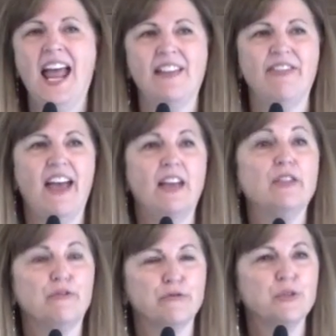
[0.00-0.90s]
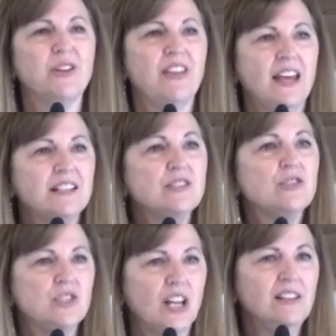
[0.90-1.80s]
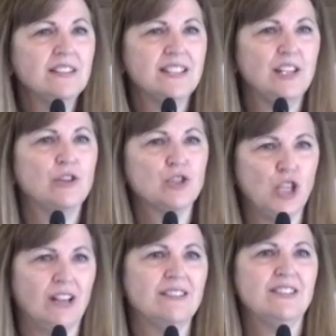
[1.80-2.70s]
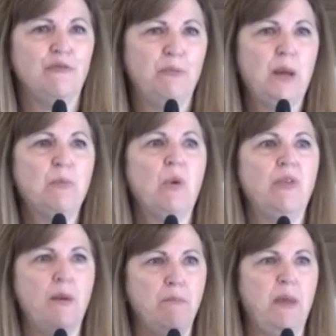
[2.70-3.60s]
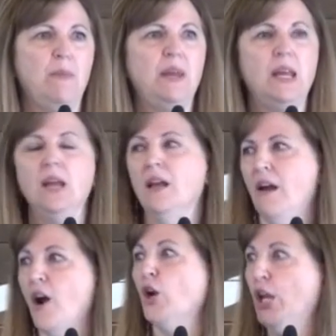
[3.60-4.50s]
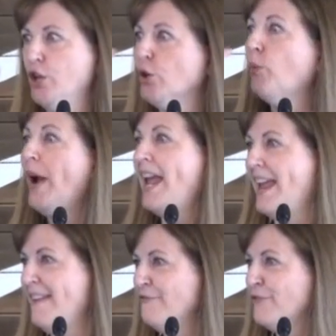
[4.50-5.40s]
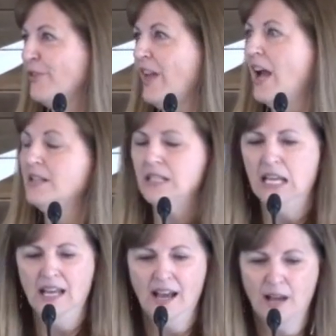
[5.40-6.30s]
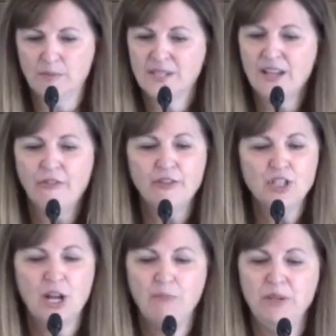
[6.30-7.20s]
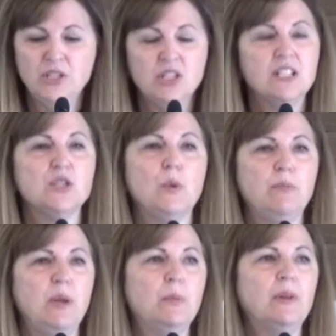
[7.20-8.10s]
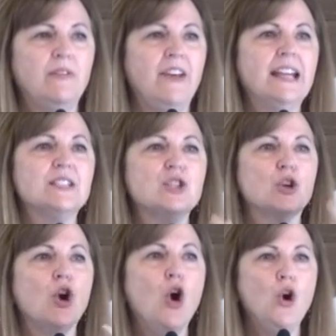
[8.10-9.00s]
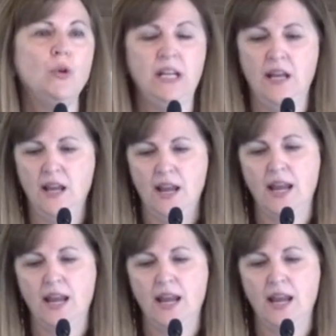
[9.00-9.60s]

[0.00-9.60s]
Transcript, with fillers: and that the fruit of that is jealousy. You're jealous of people that maybe are in your way for that. Um, selfish ambition is when people advance their own